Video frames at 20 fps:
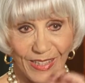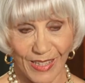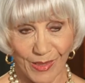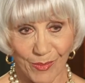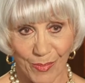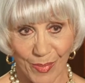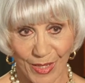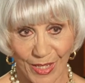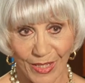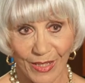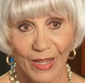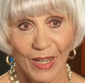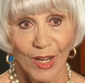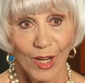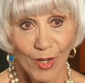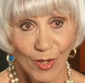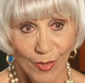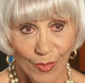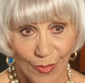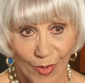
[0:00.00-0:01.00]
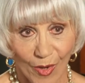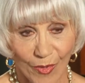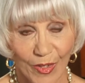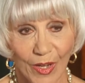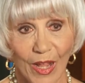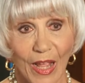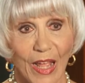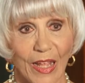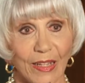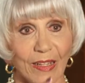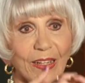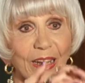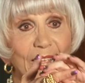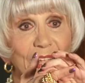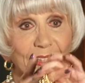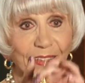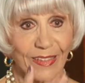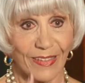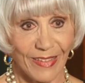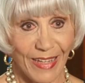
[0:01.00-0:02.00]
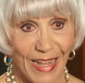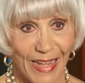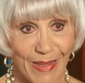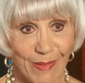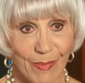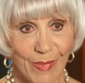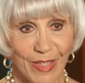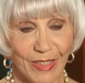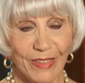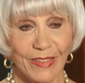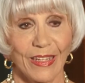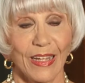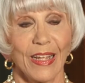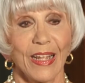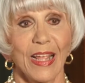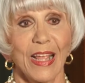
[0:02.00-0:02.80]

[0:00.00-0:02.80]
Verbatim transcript: There'd be Rona and entertainment,